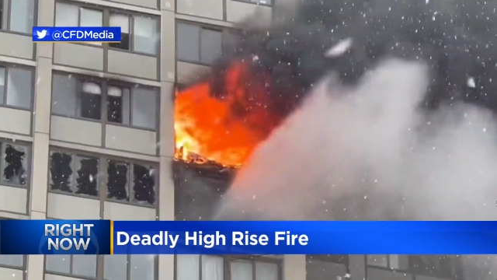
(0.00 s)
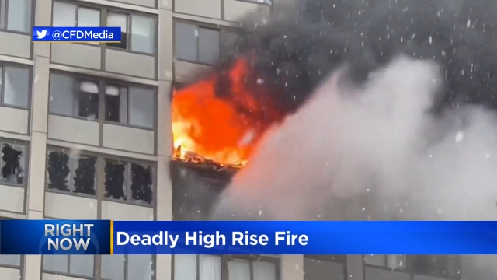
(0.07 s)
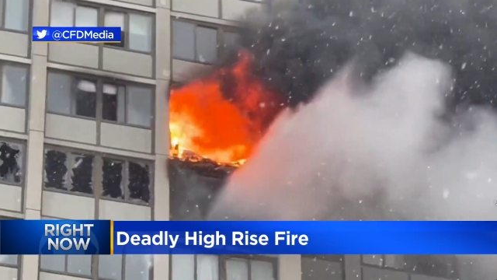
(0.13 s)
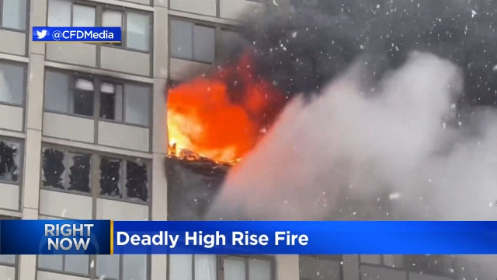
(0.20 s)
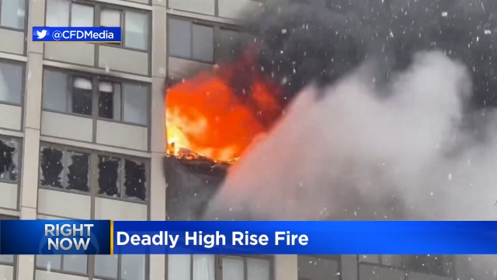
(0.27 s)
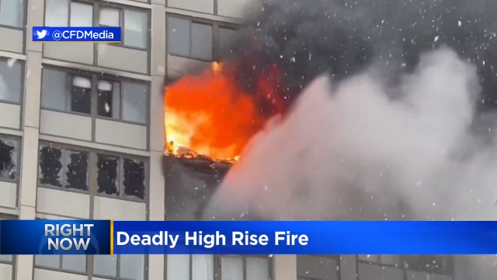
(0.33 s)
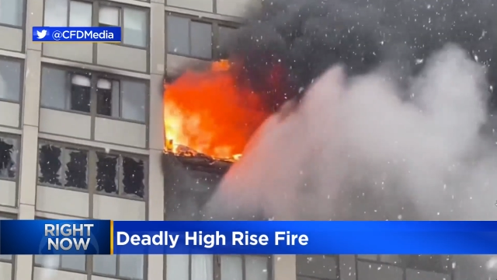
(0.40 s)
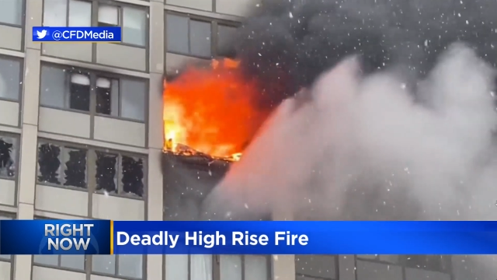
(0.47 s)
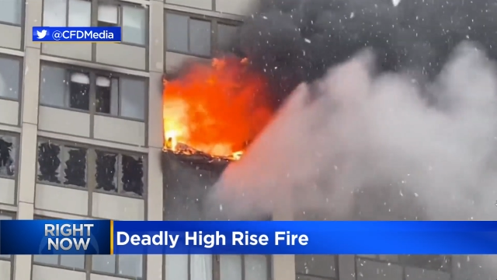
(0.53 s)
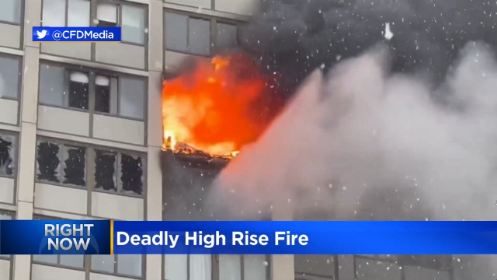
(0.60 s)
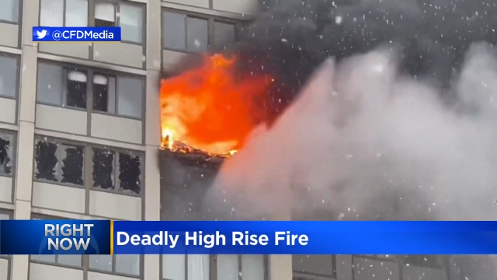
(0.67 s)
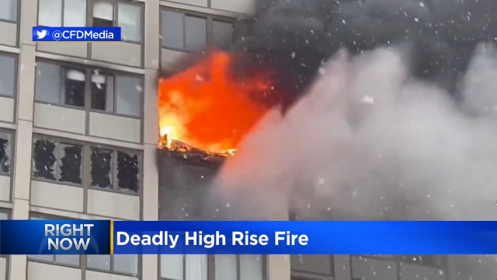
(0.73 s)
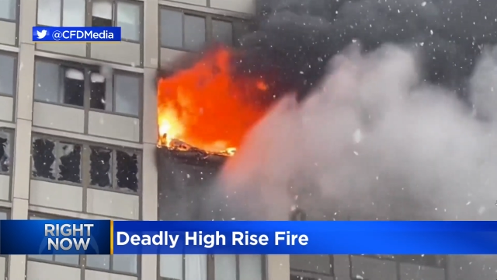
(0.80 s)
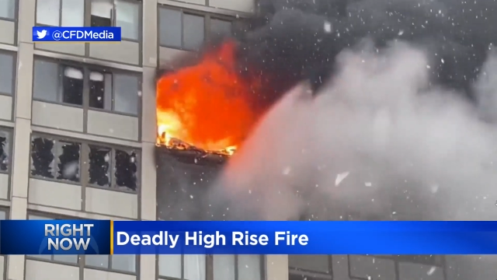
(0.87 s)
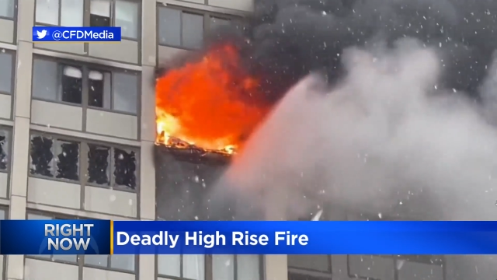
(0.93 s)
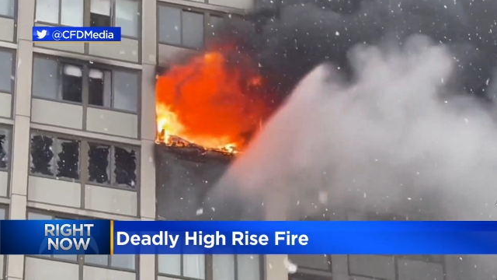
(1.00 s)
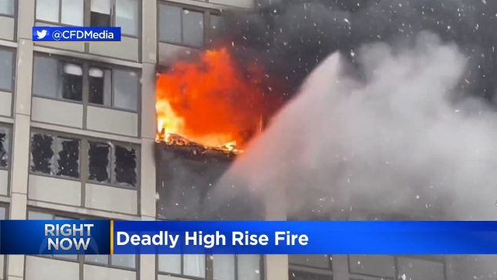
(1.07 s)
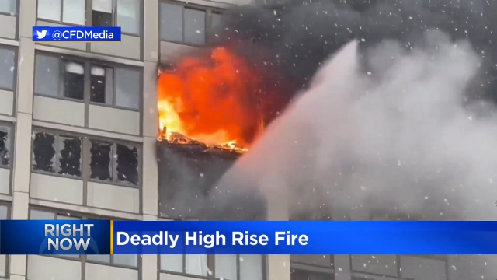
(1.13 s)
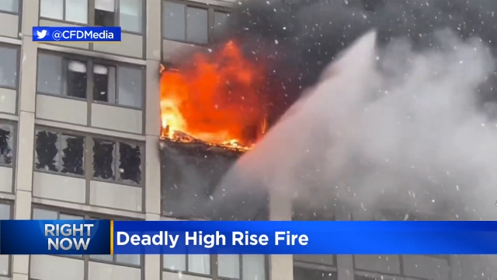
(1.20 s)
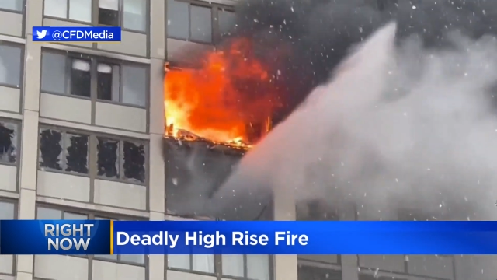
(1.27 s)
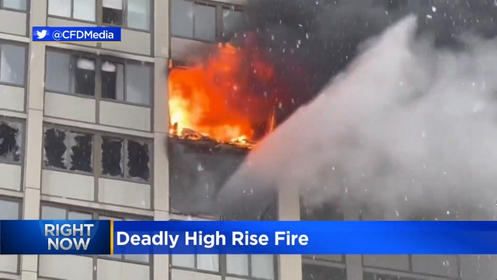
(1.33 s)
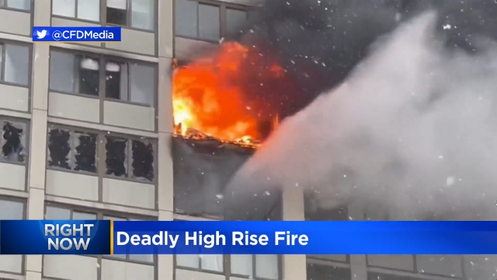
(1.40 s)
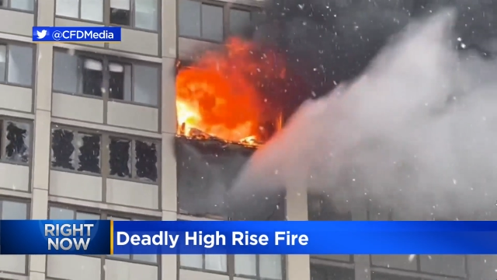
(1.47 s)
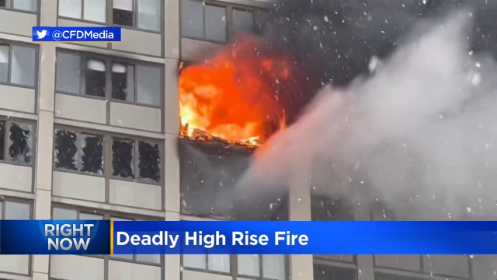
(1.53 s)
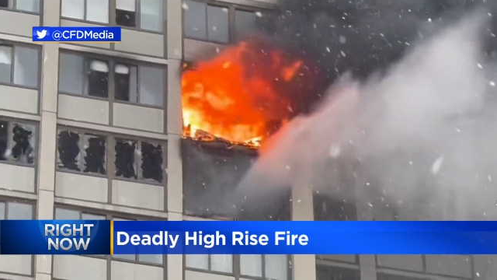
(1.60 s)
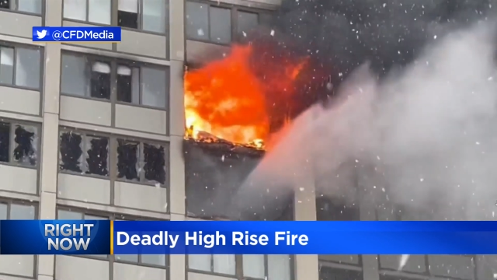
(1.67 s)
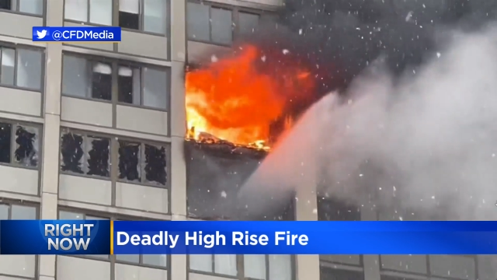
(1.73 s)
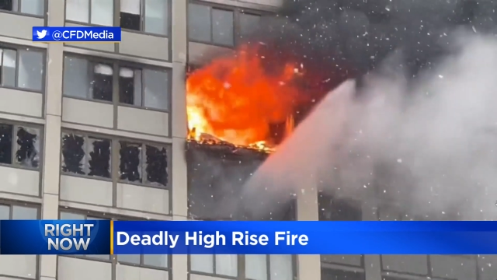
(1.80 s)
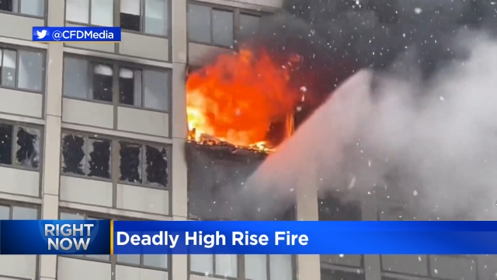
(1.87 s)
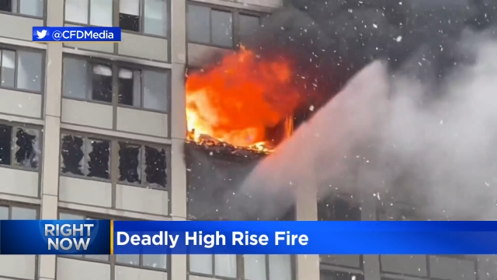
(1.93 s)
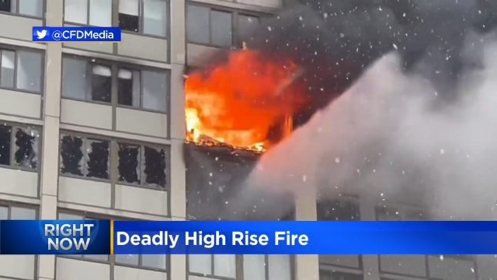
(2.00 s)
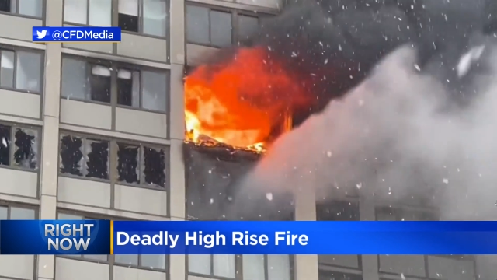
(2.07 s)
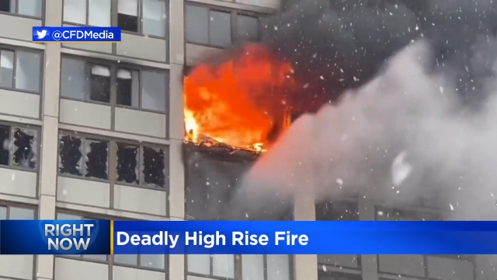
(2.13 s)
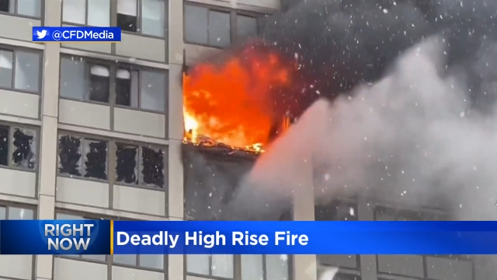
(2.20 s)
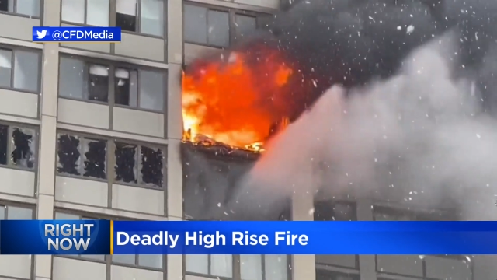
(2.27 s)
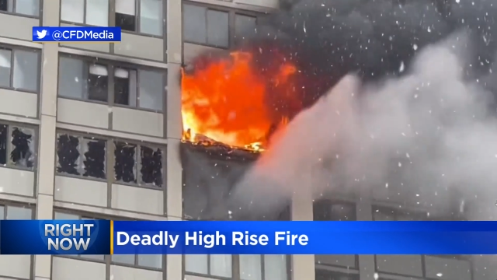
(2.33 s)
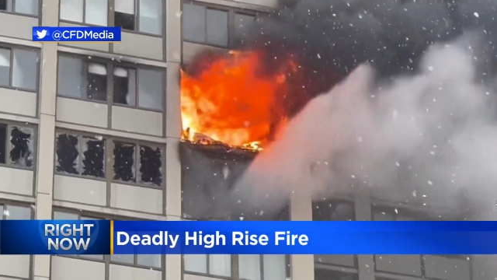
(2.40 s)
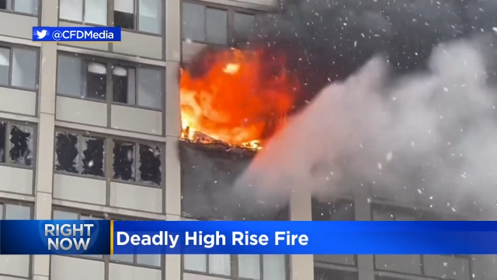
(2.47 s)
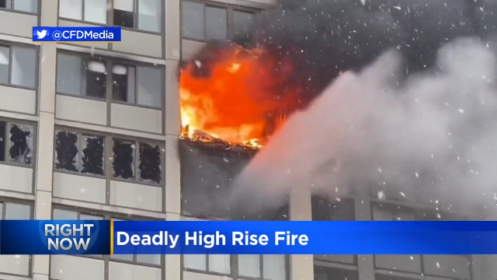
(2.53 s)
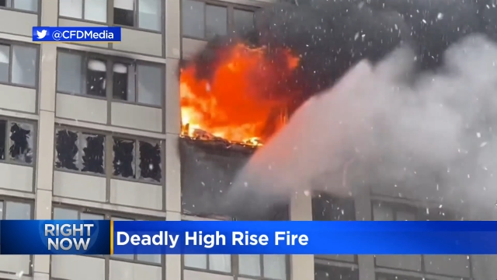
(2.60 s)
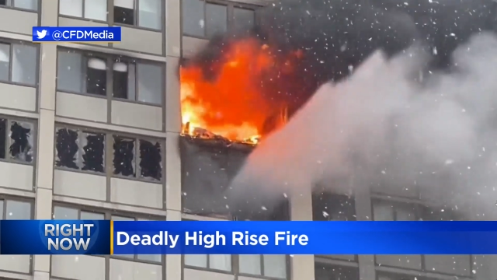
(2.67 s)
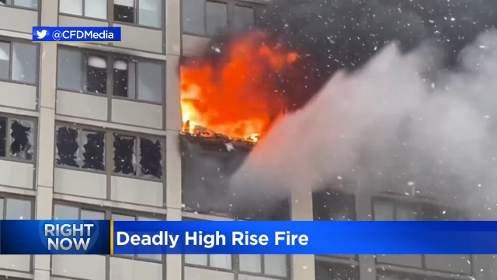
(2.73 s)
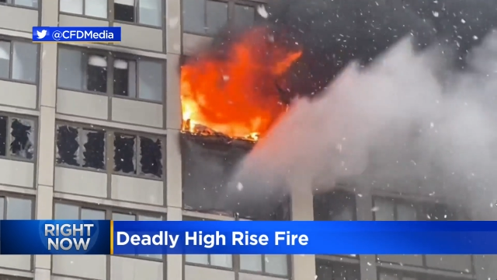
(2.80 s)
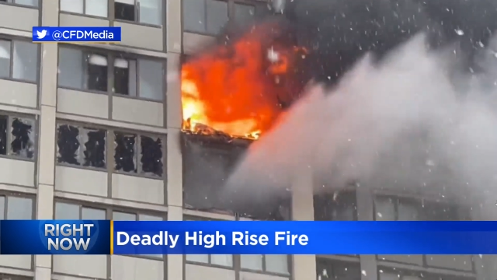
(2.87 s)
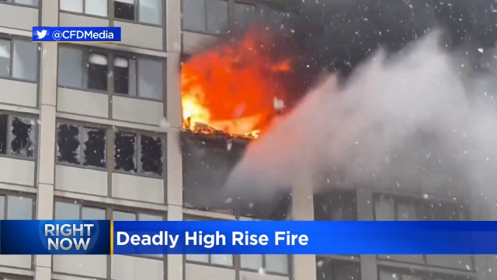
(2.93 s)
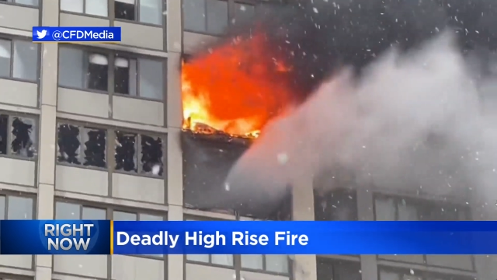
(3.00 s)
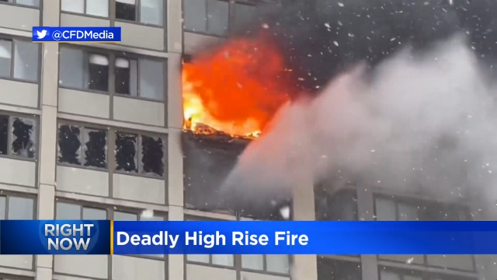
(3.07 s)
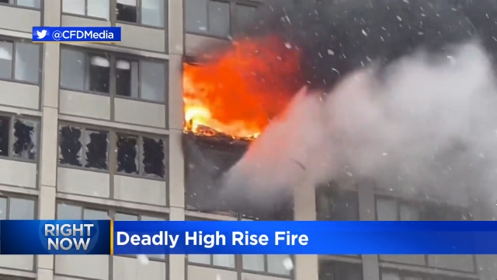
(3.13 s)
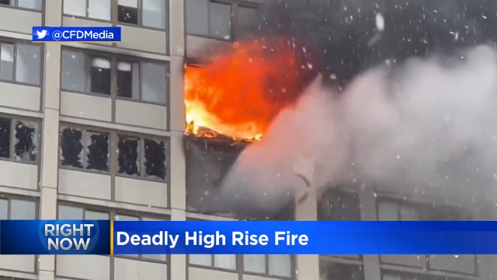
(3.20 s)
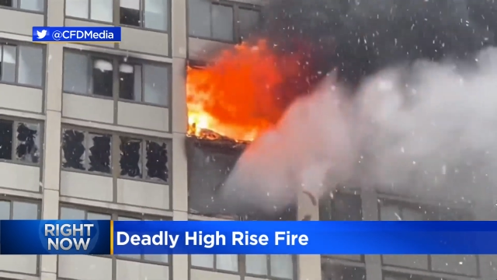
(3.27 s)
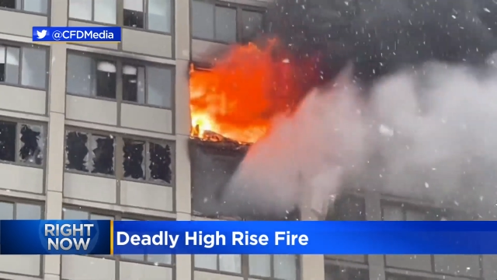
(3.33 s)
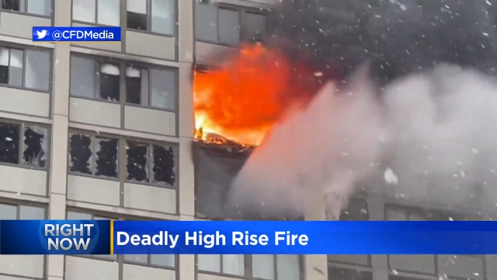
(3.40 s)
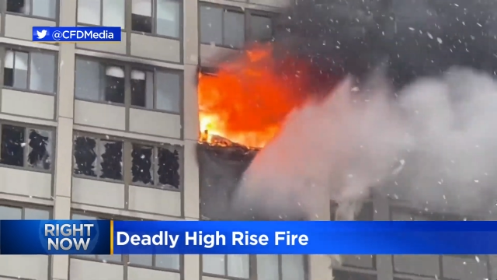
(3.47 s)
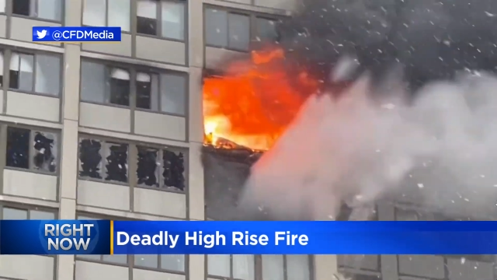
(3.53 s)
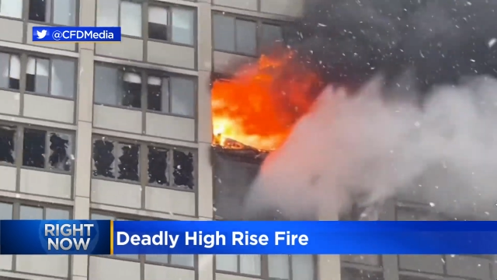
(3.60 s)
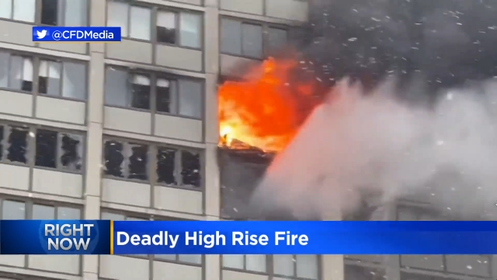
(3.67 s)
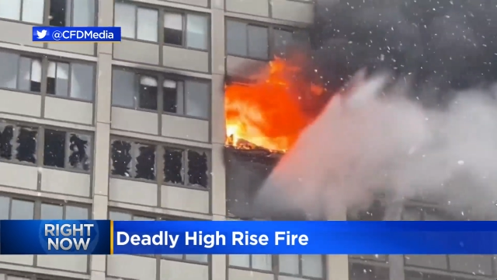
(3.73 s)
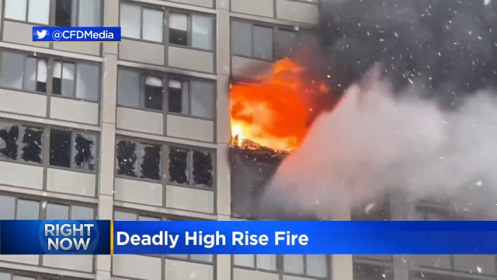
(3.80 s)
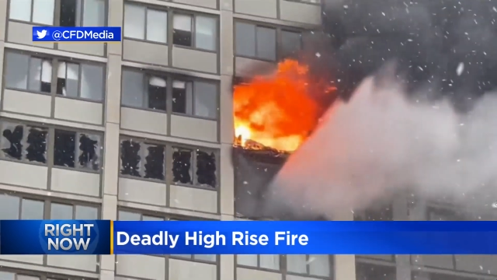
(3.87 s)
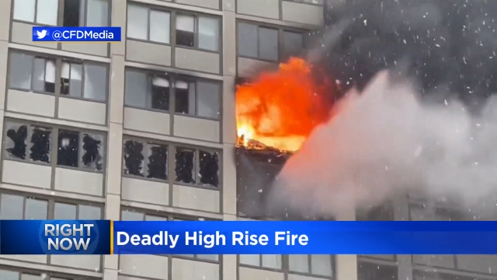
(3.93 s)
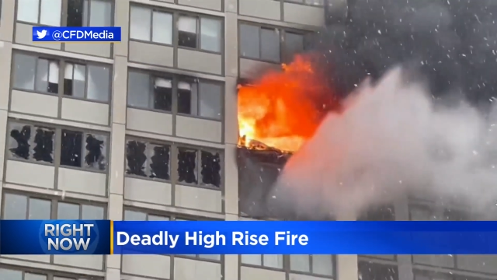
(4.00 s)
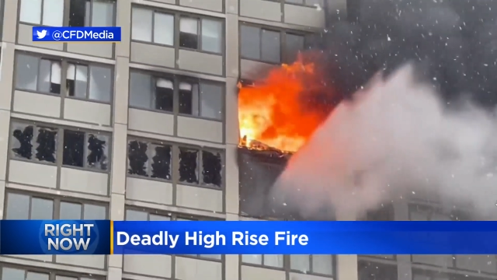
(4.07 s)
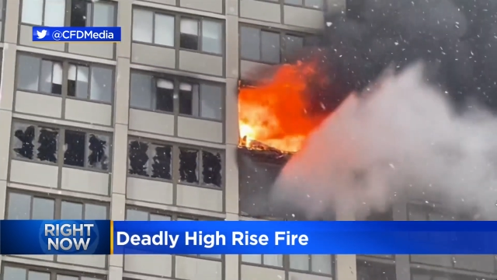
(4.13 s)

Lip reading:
Nobody's mouth can be seen.